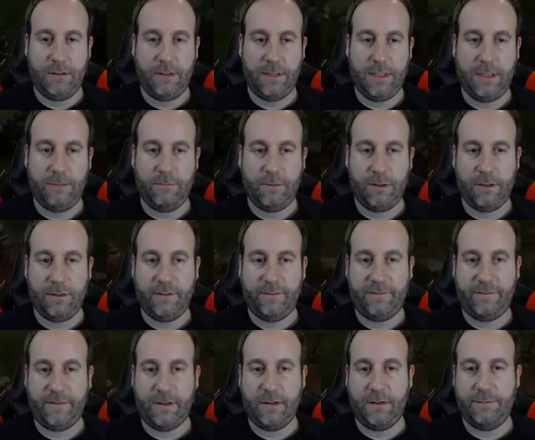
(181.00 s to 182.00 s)
and we're going to
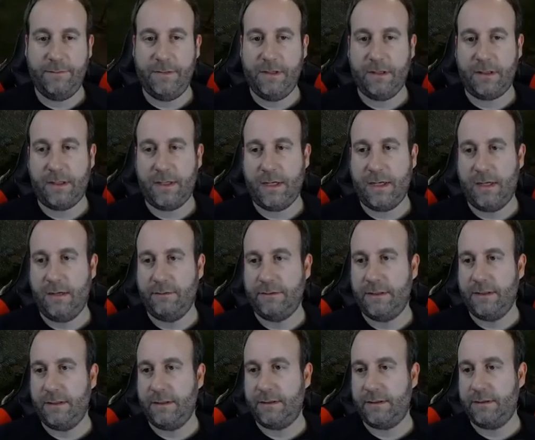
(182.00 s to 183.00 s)
farm the
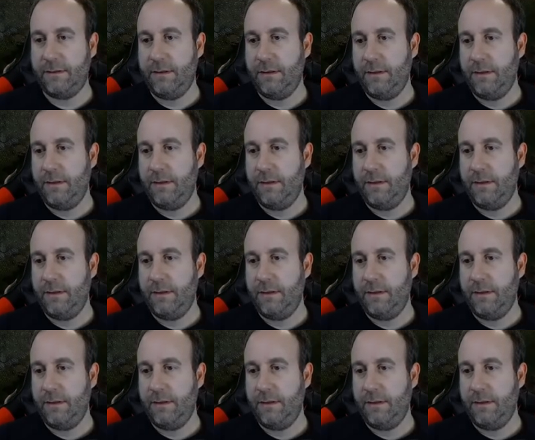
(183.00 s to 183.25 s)
Countess.